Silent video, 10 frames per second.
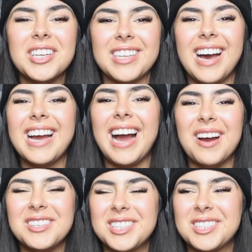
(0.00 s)
gonna lie,
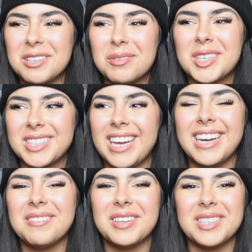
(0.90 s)
I was super
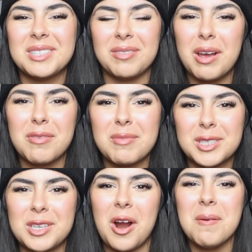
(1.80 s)
excited about this fight from the
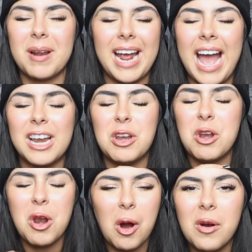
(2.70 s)
start, but I had
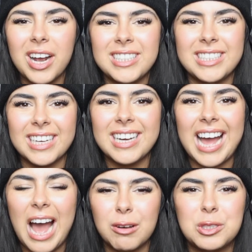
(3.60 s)
no idea
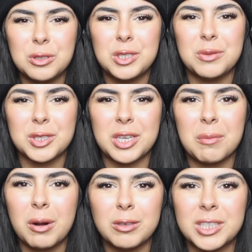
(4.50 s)
how Suzy was
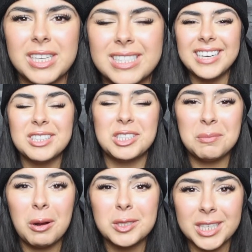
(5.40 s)
gonna approach this until
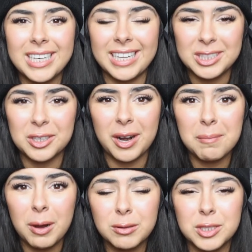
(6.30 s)
she posted an
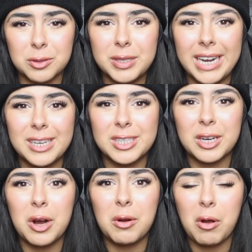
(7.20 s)
Instagram post three days
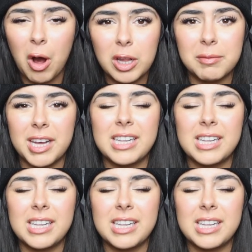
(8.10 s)
ago calling me